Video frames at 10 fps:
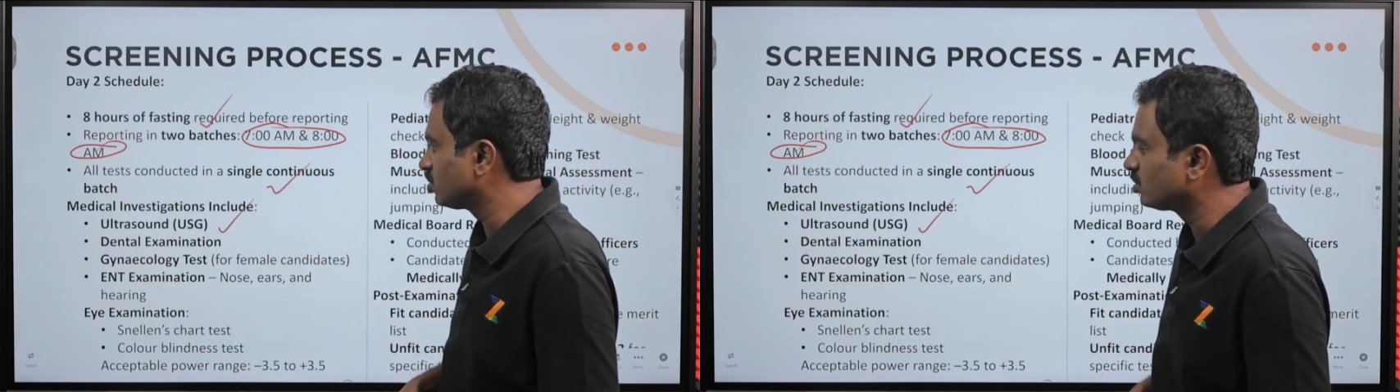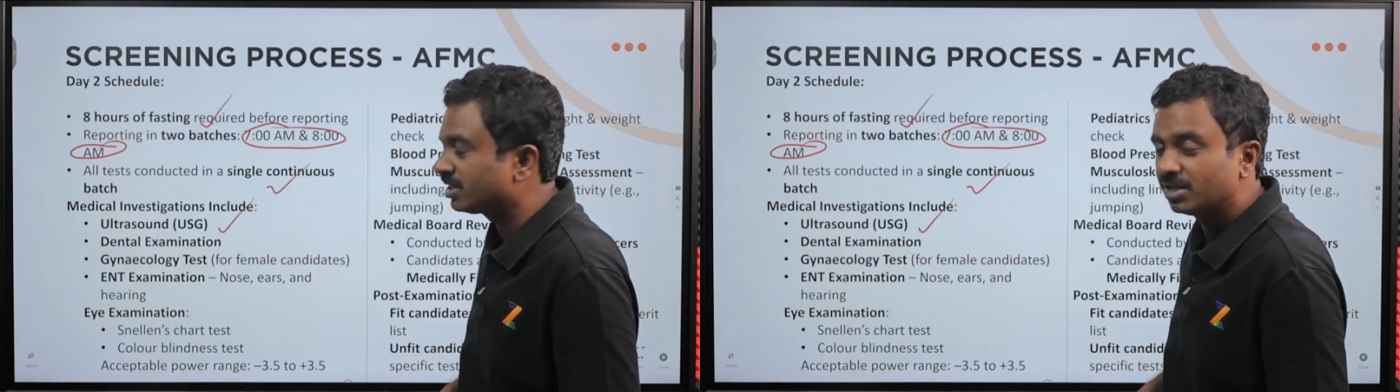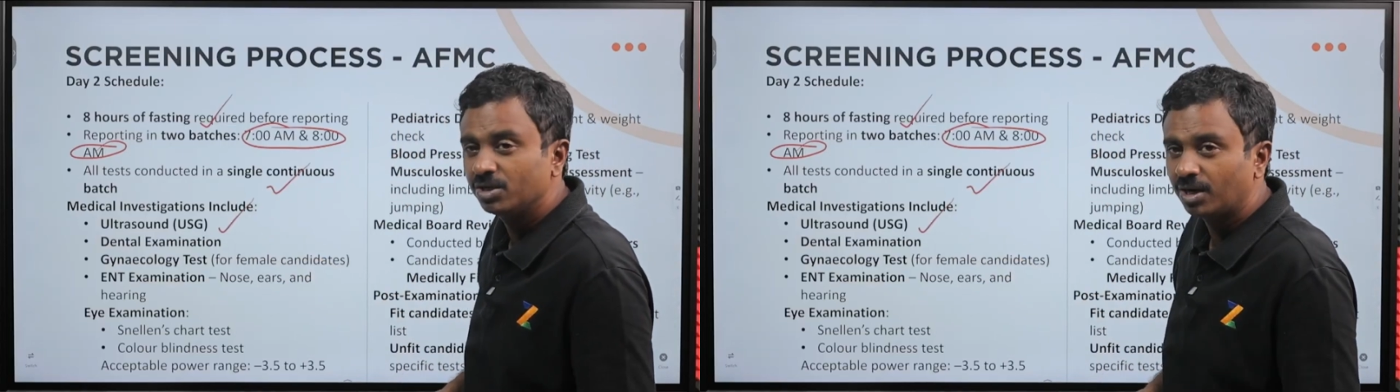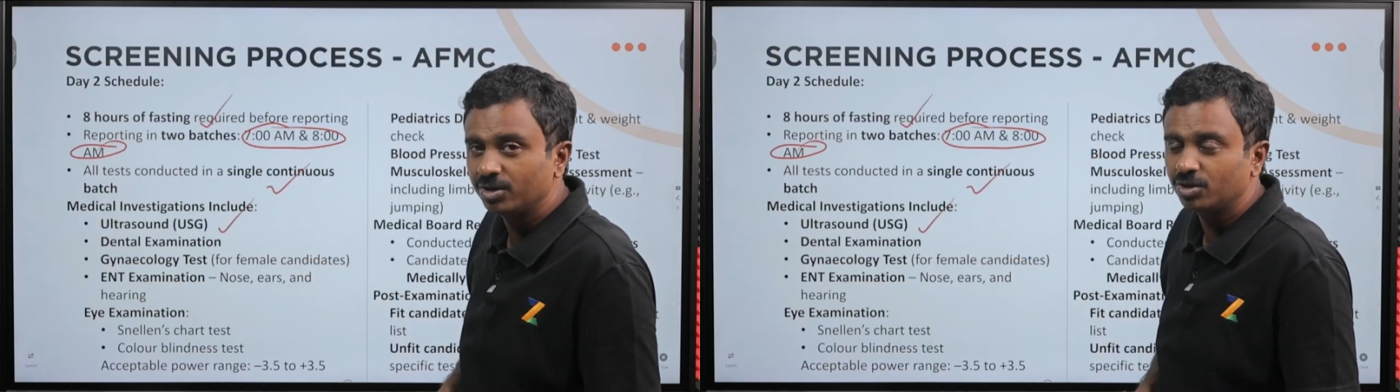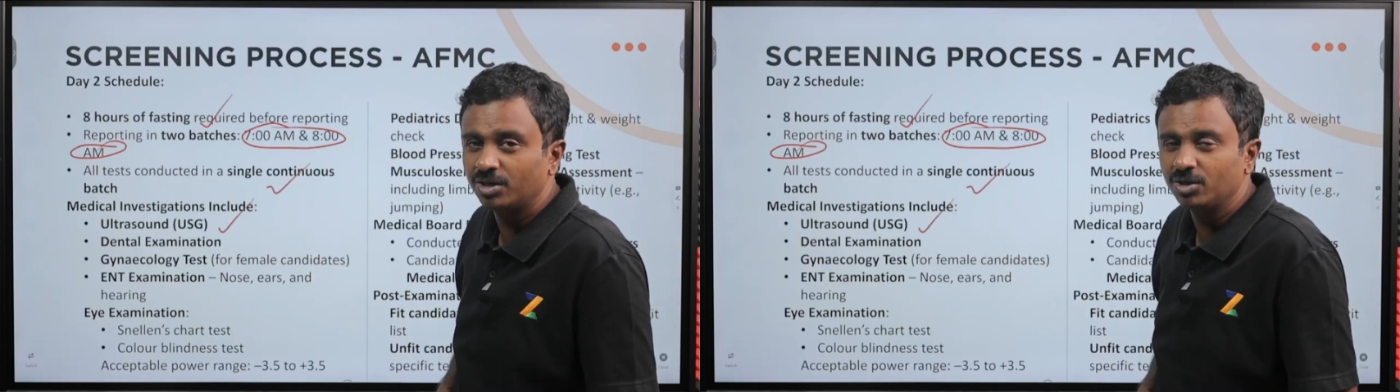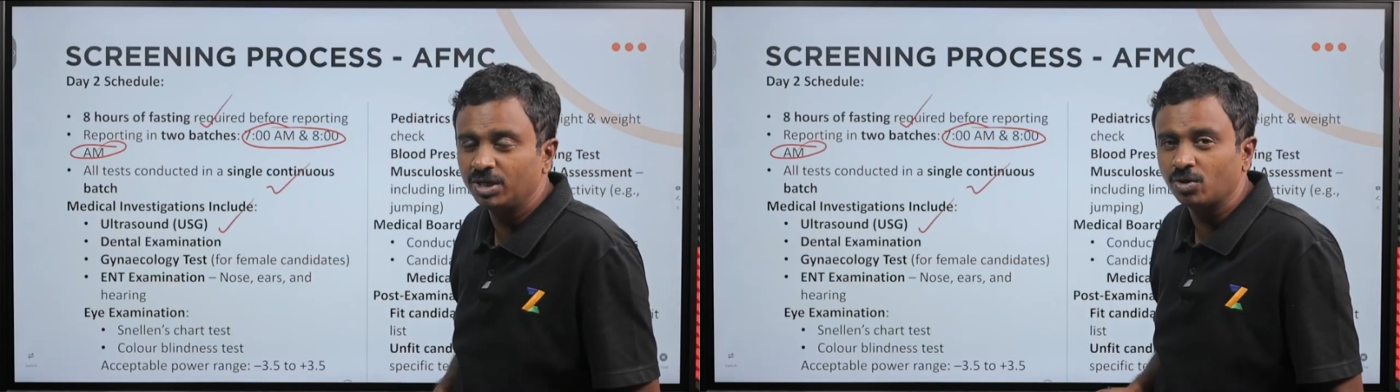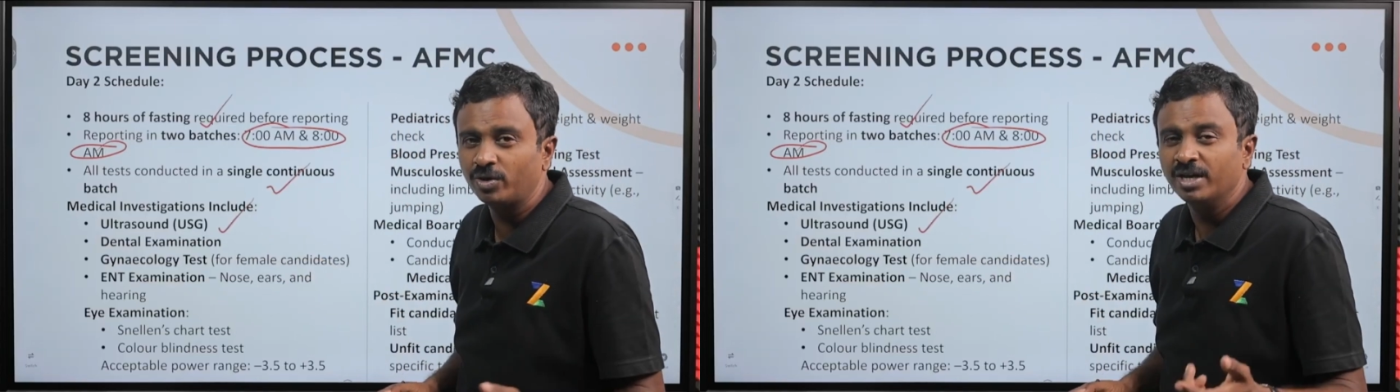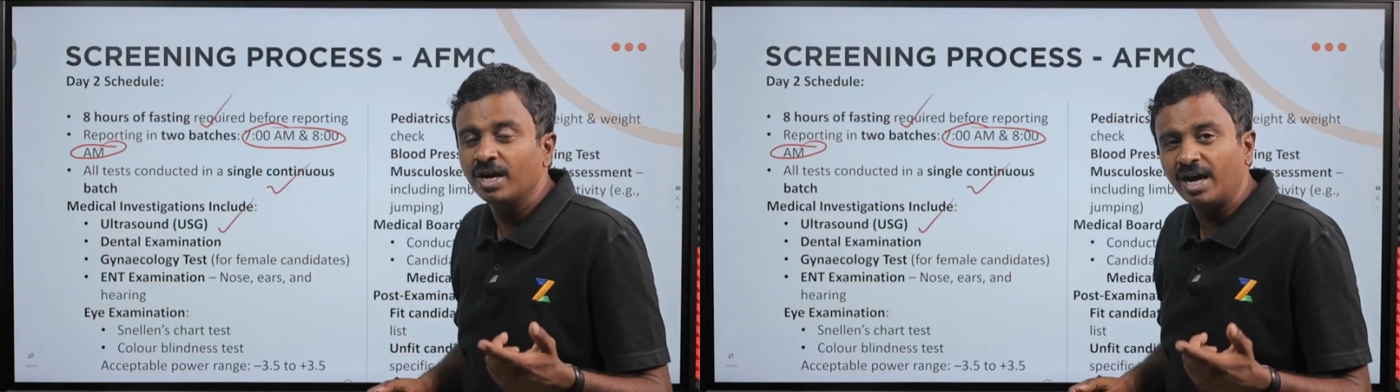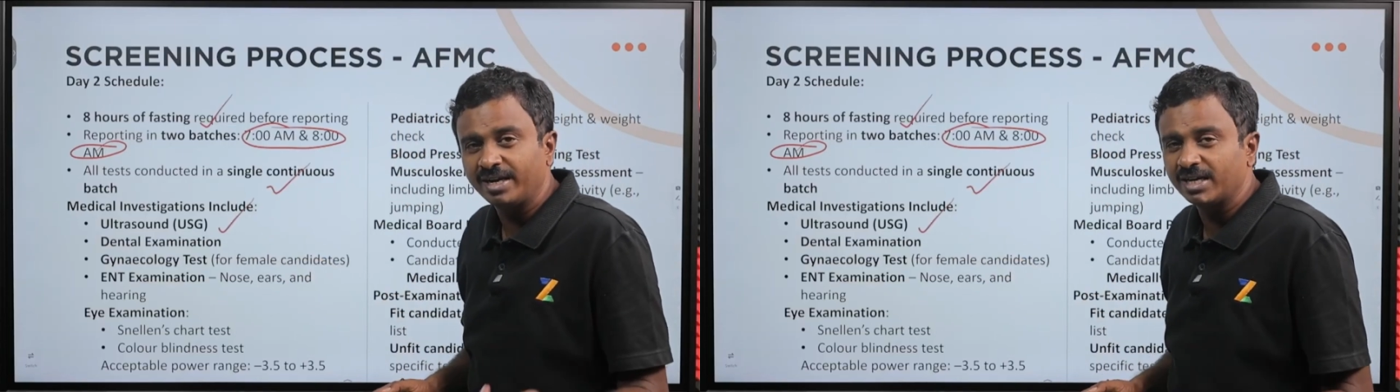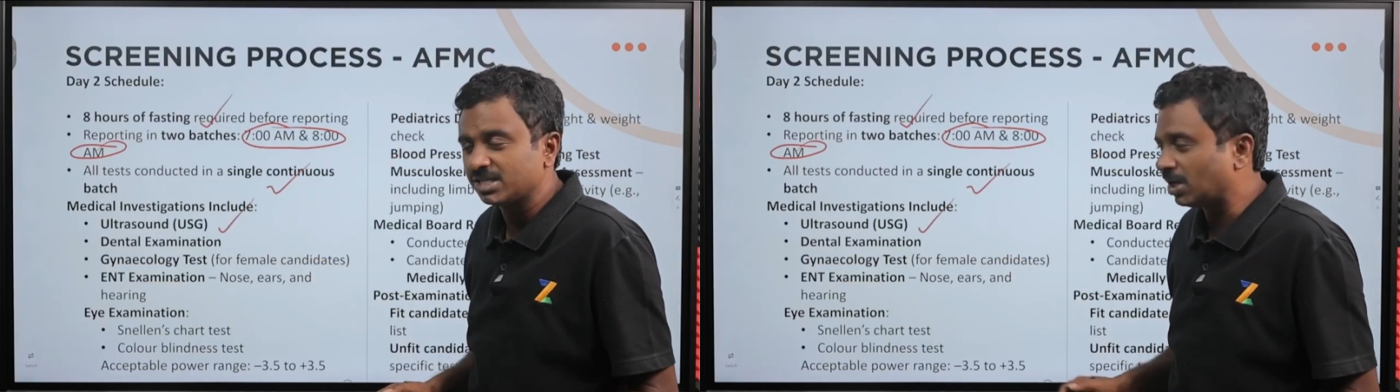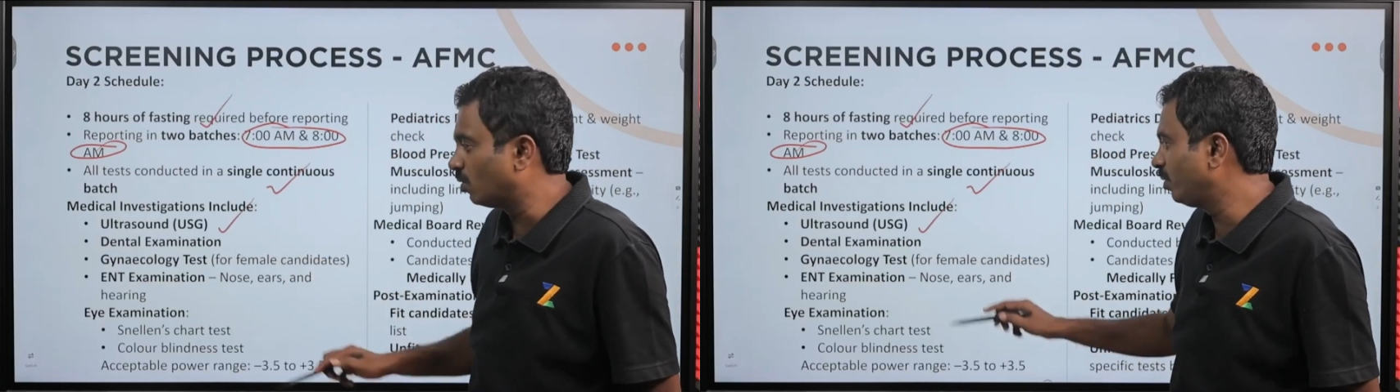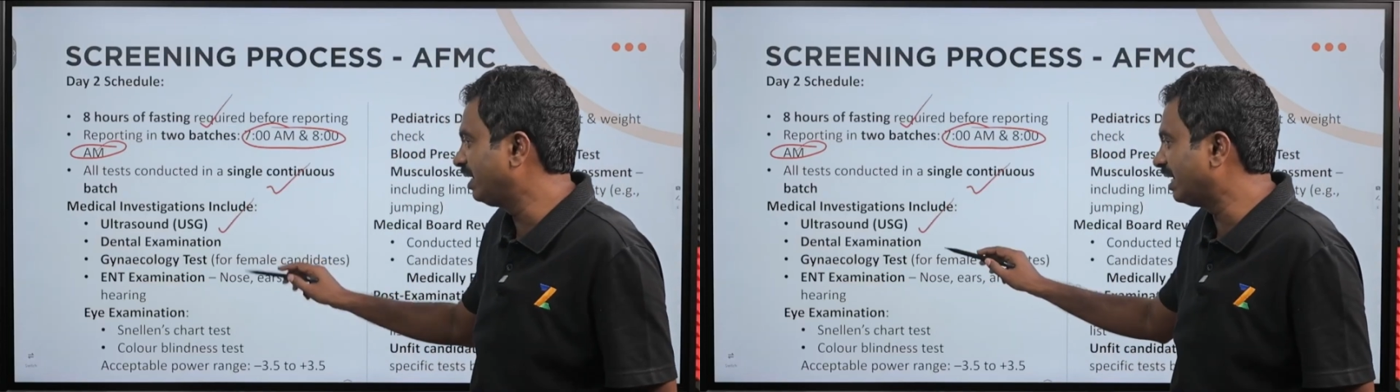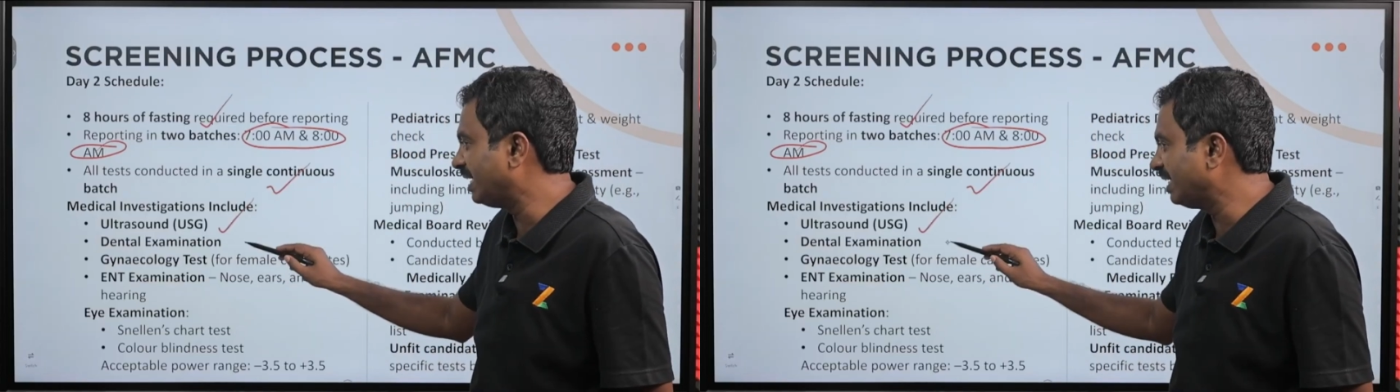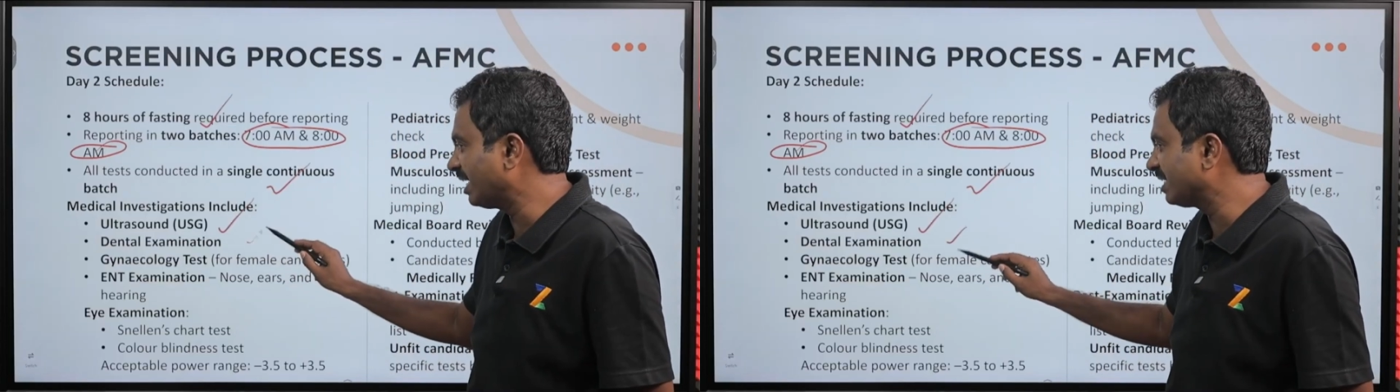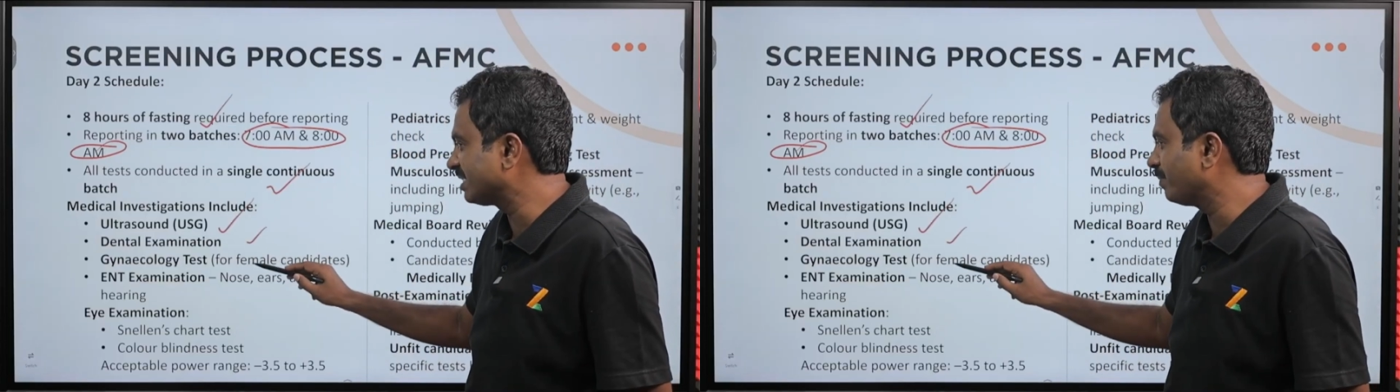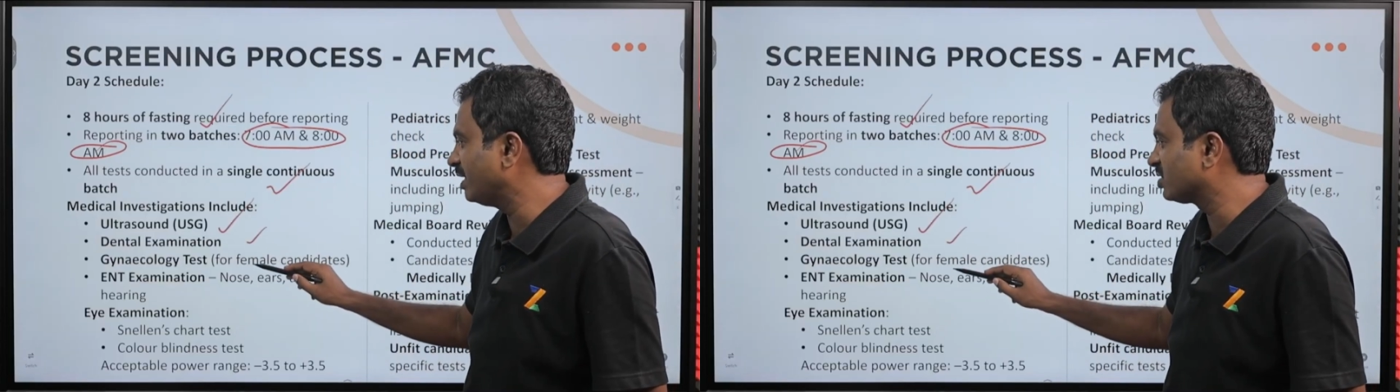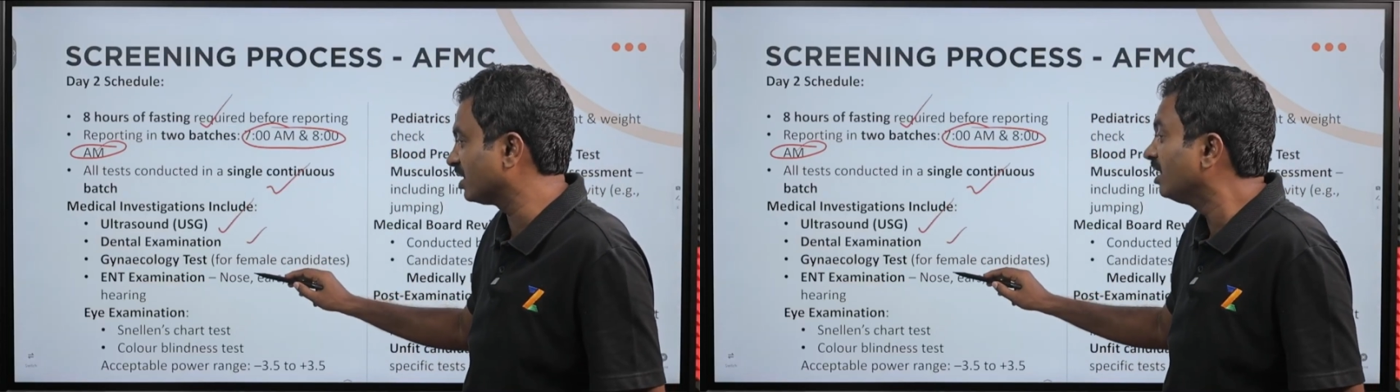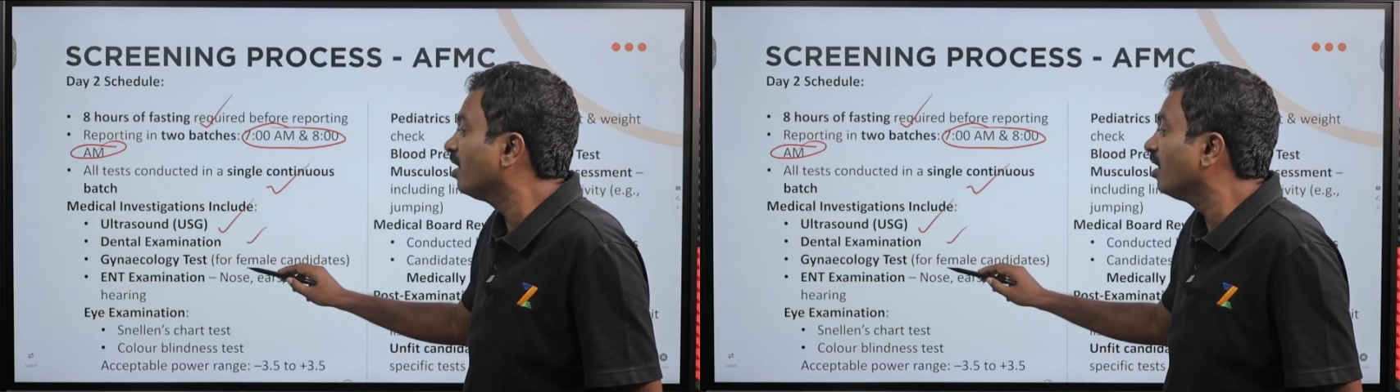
using include ultrasound, dental examination.